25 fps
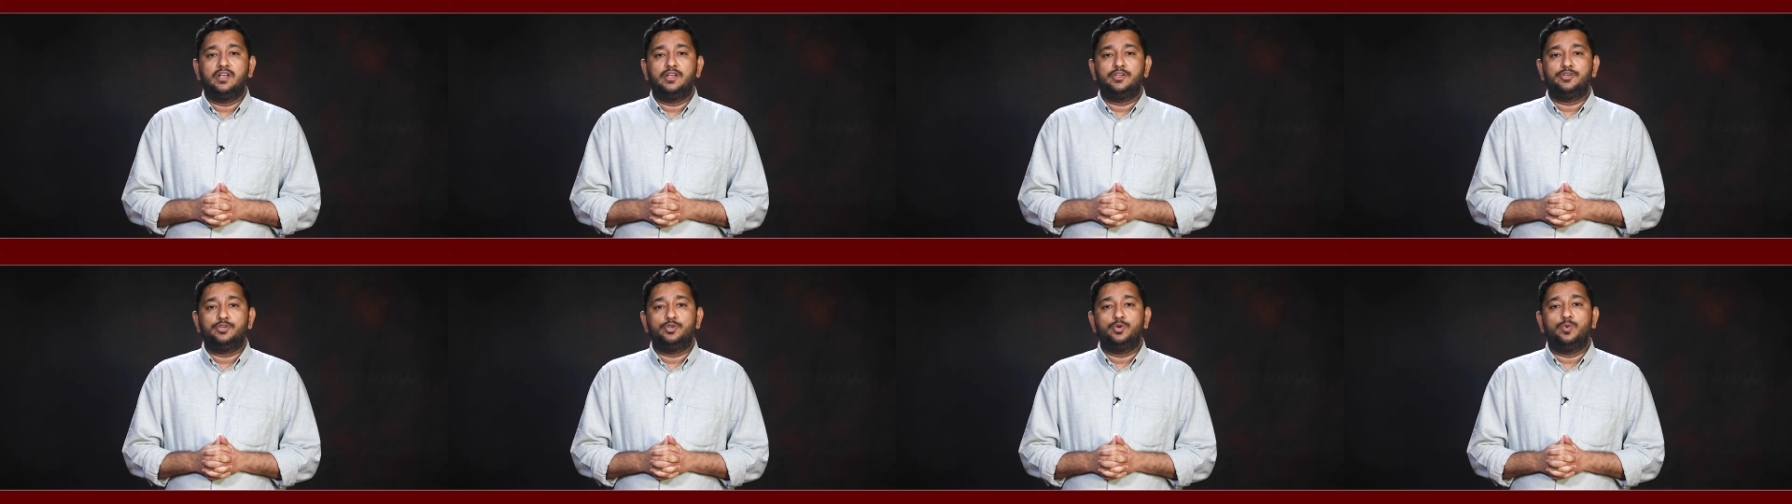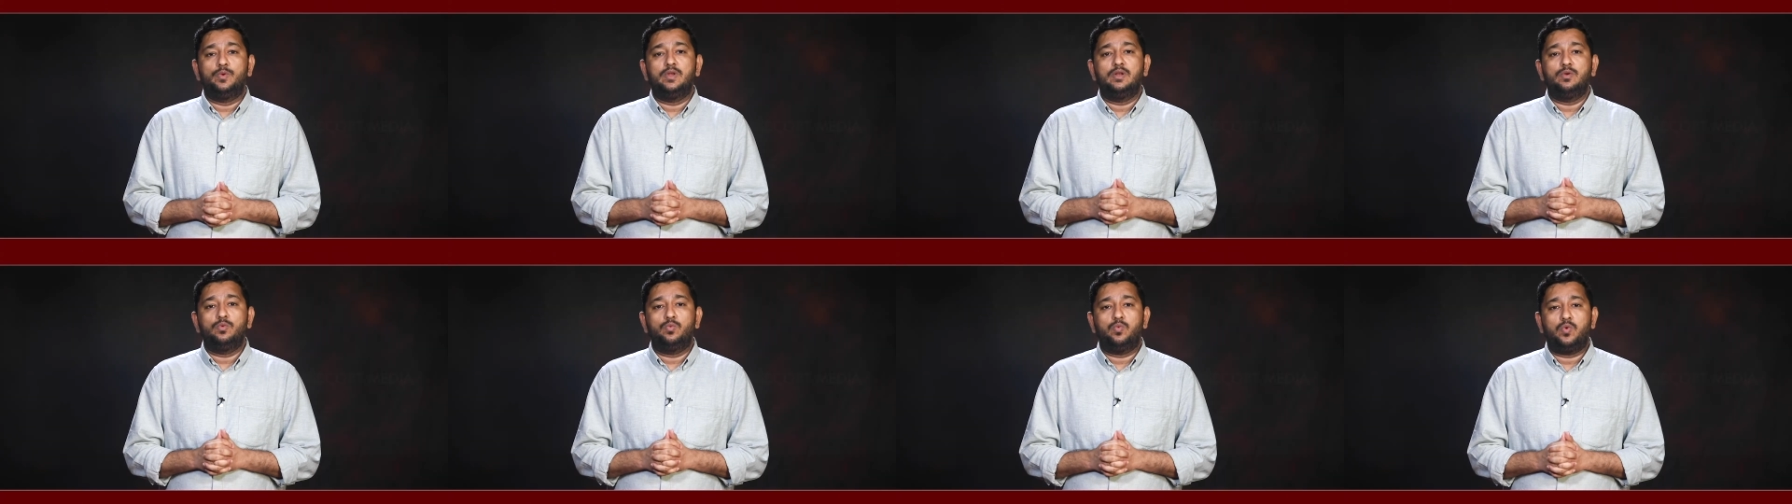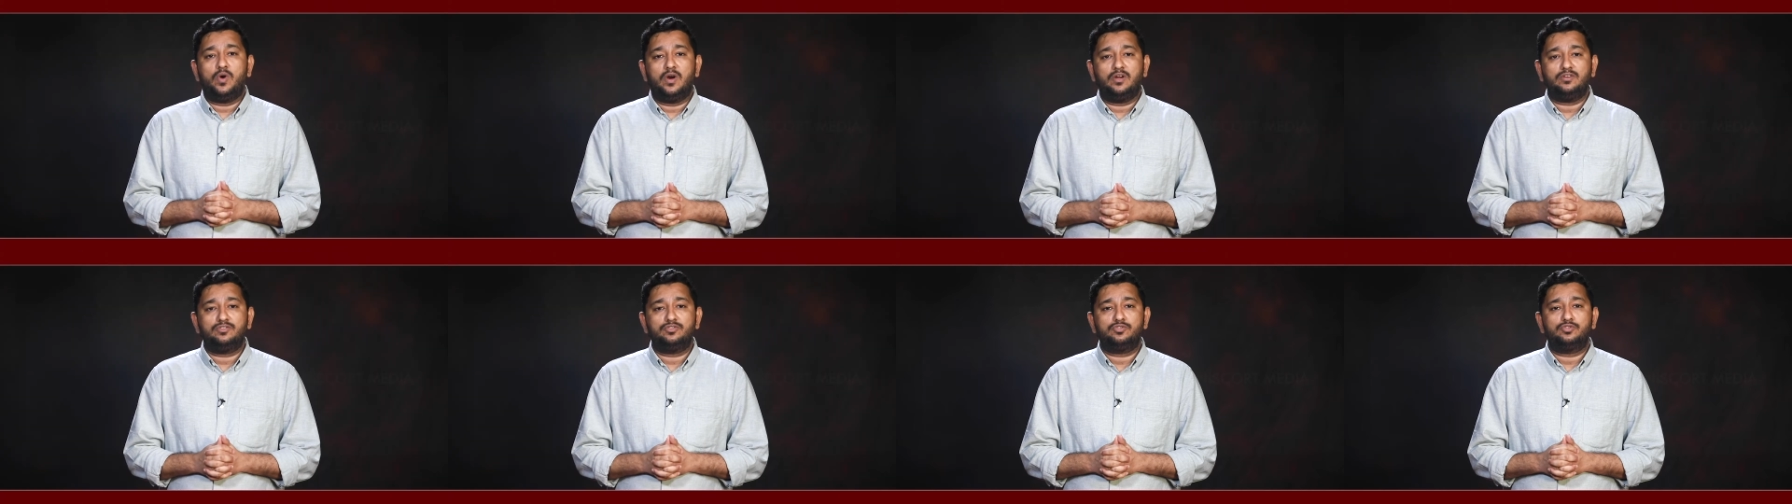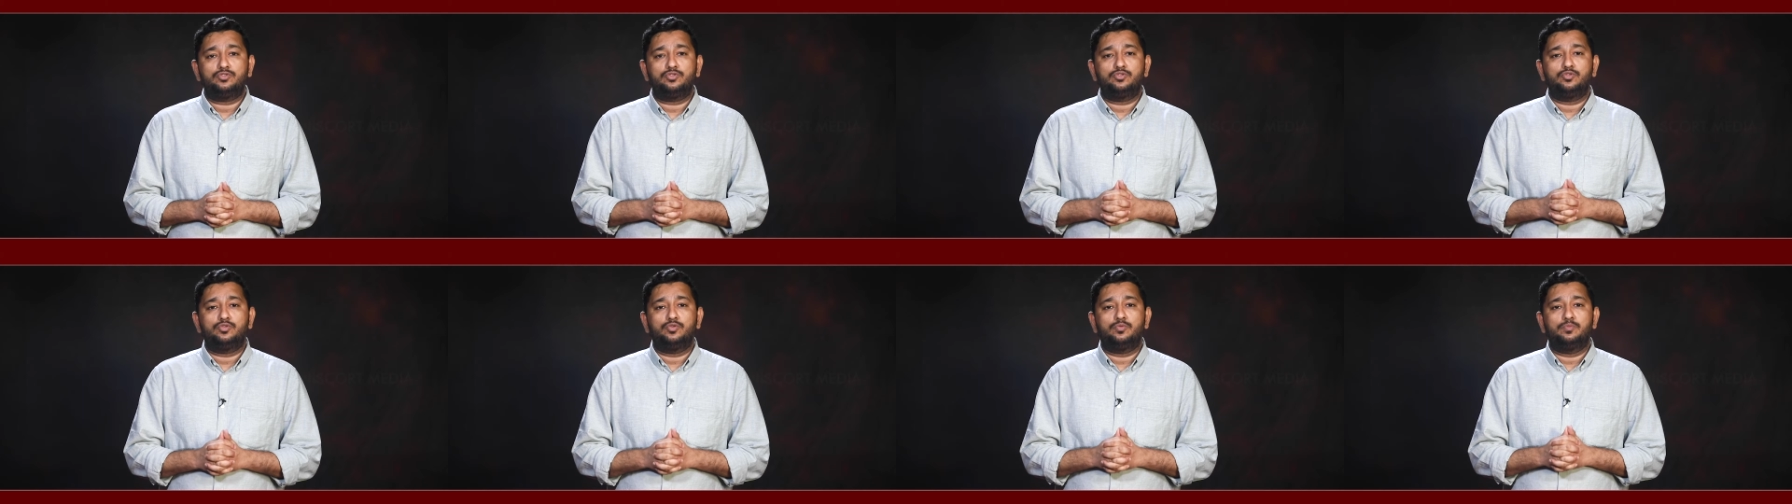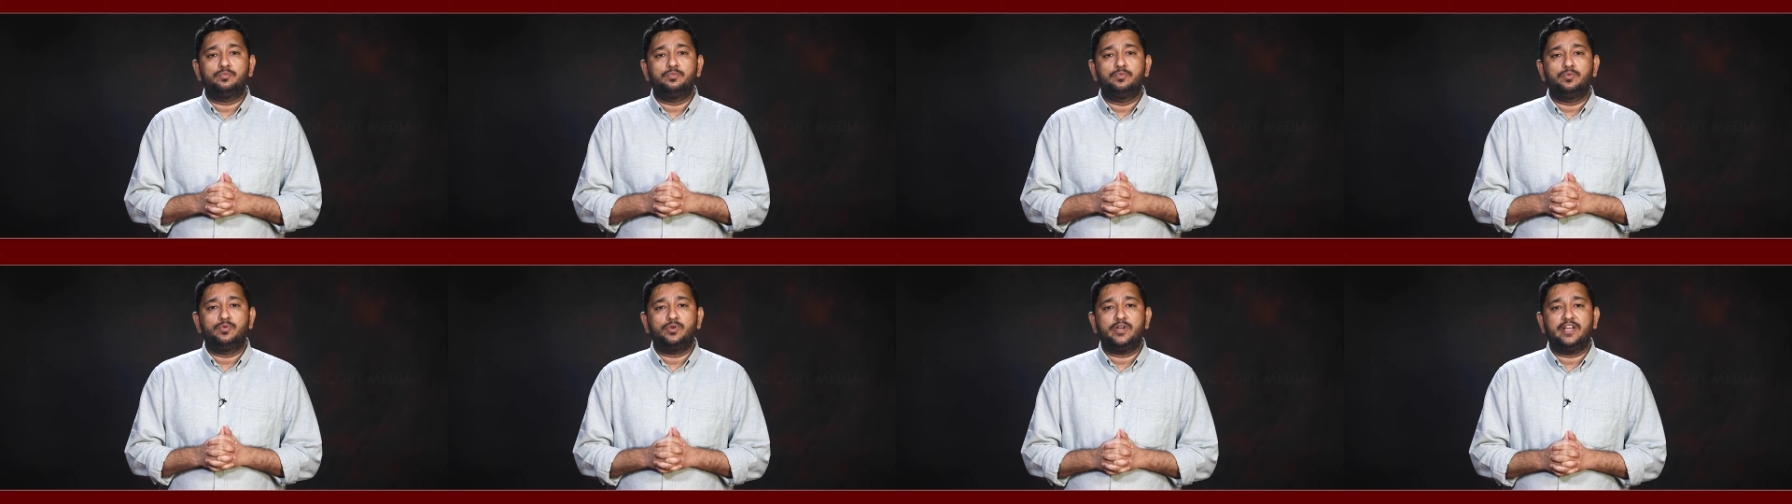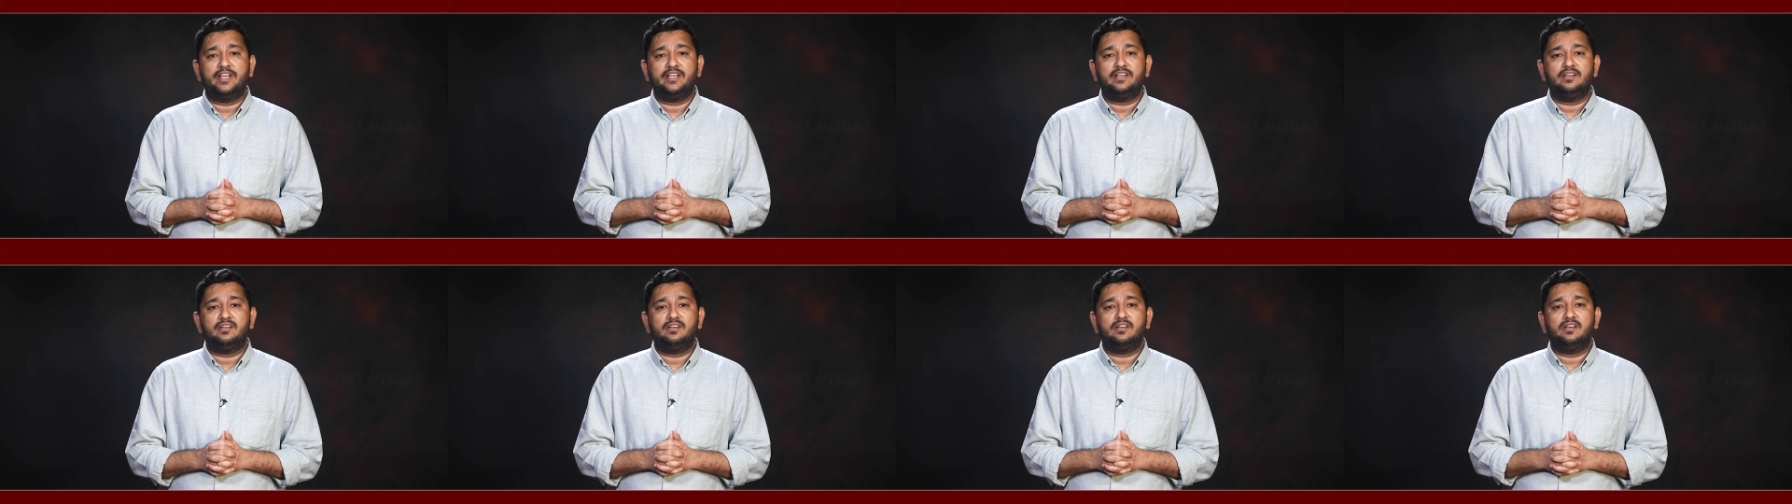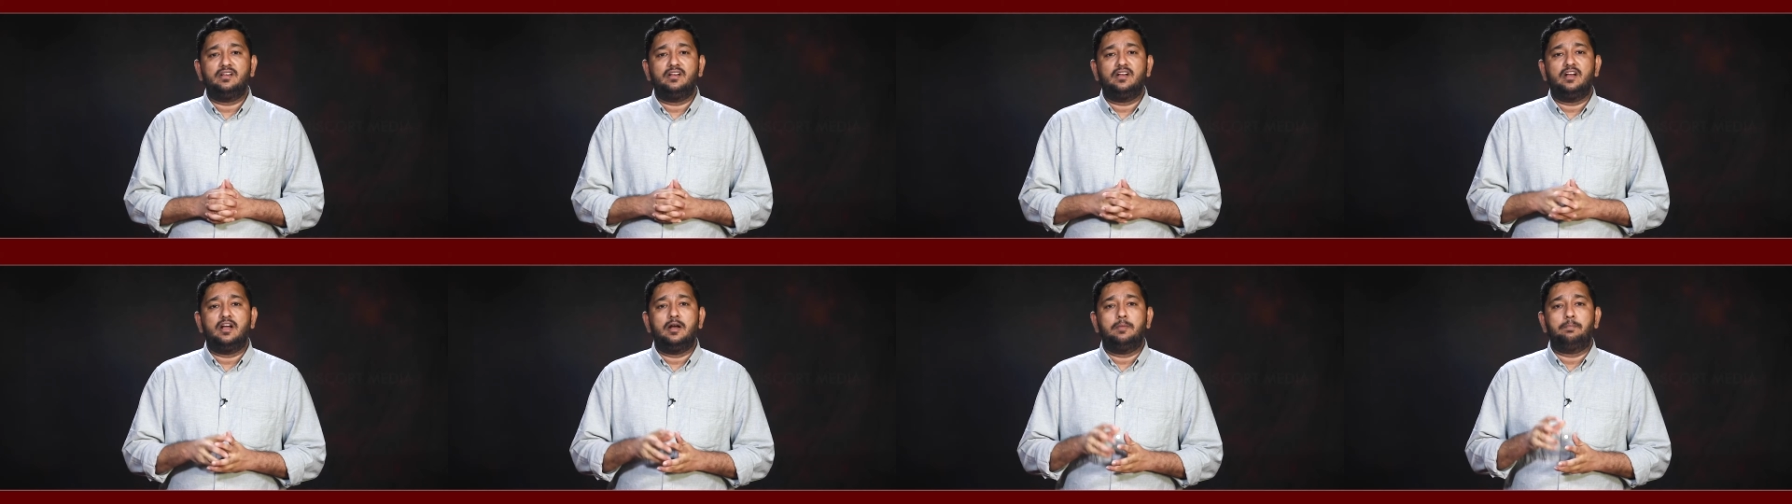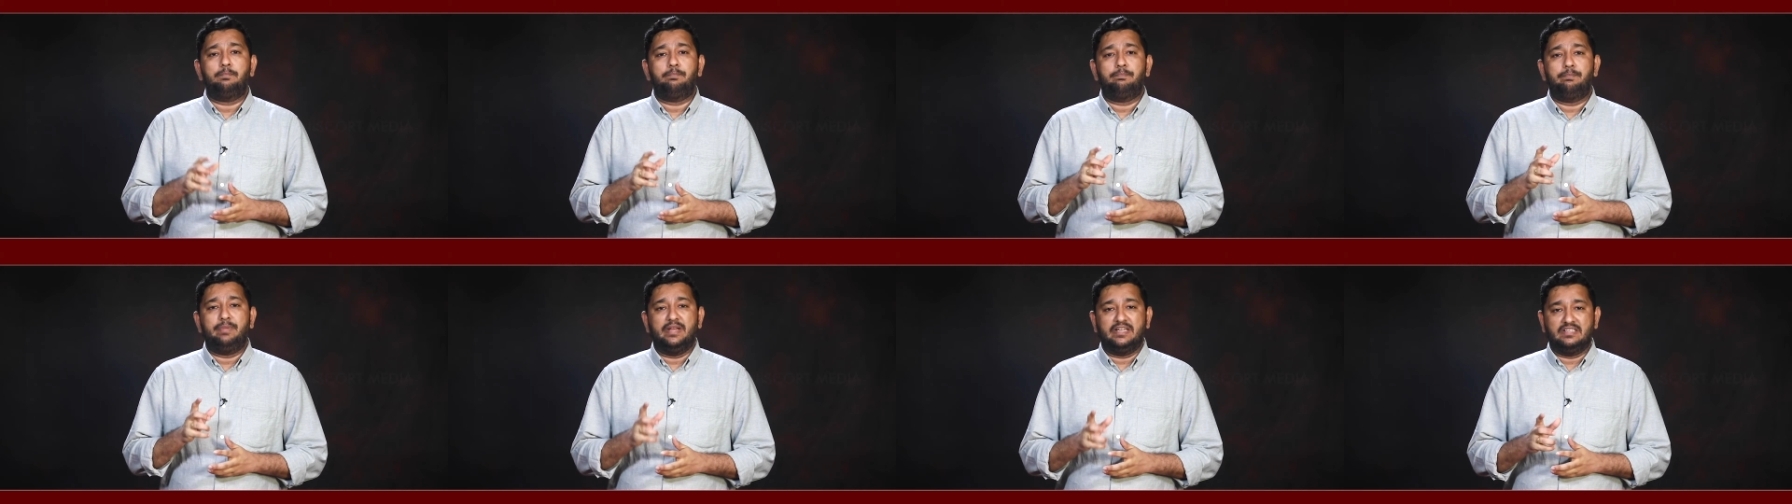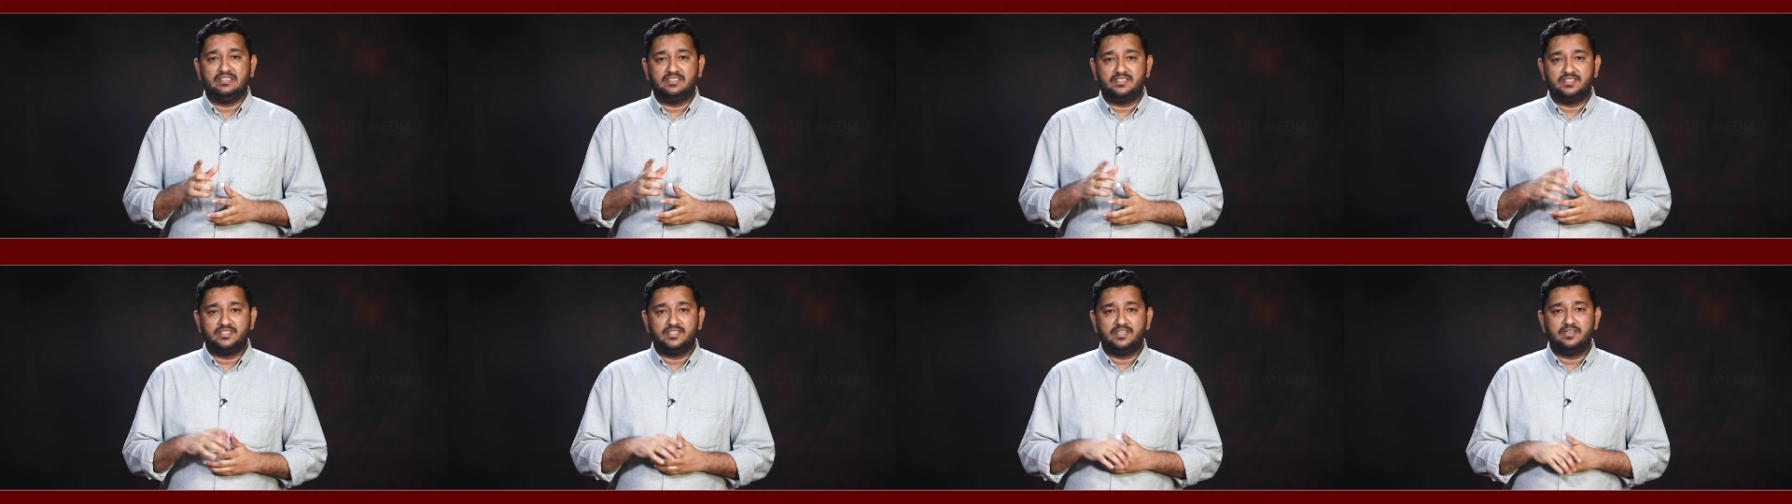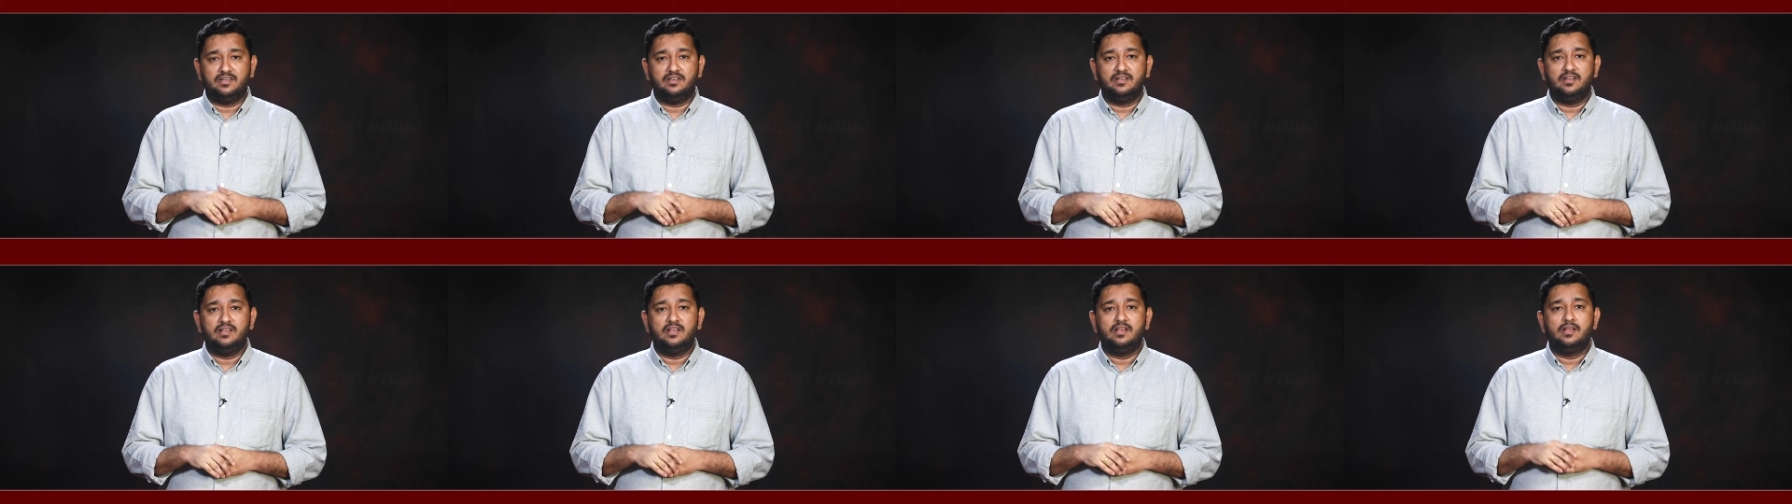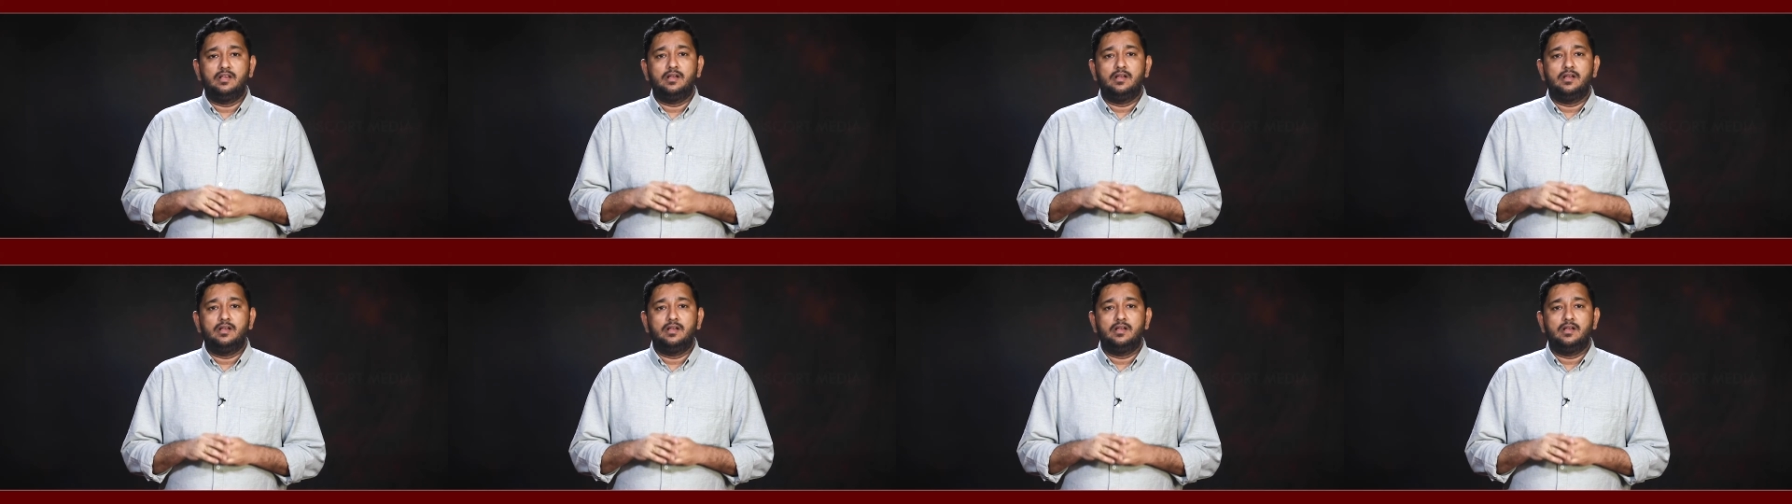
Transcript: You will want to bring a pencil,